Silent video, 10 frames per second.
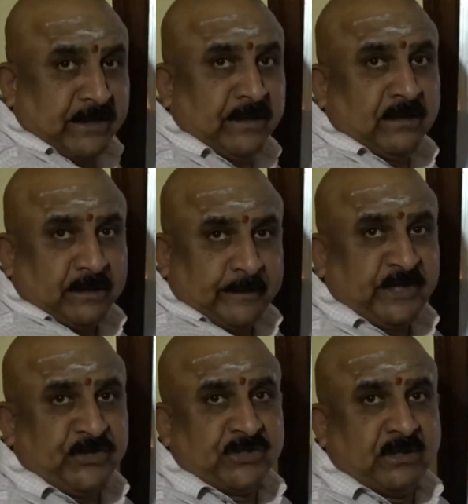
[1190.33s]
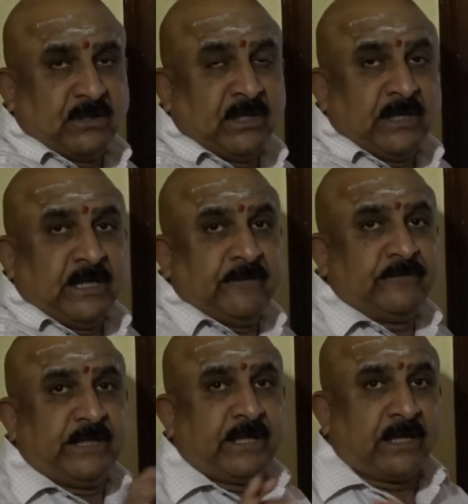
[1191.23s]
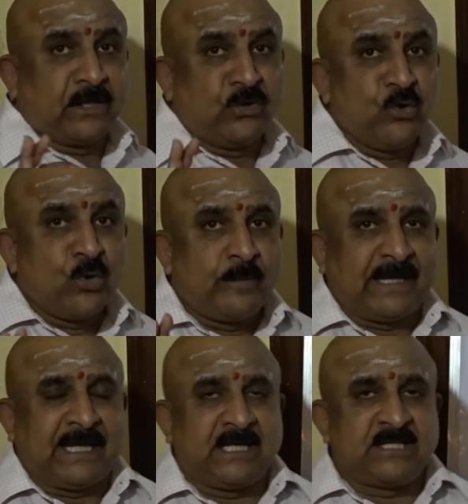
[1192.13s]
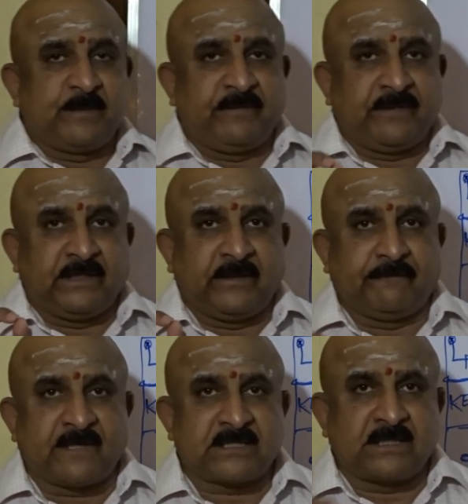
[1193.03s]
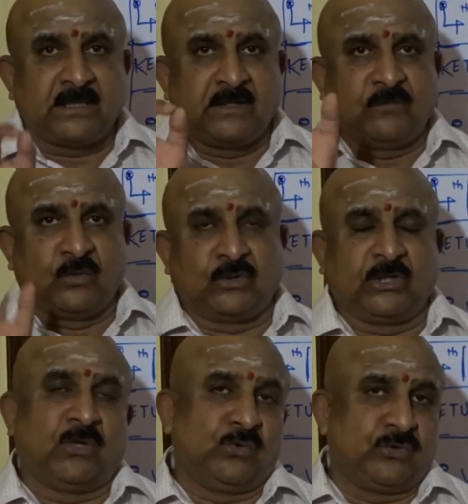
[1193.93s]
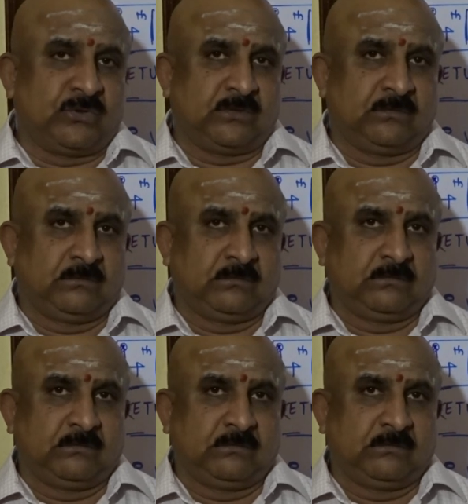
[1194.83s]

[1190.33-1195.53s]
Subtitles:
Again, repetition. If there are no planets between the first and the fourth house,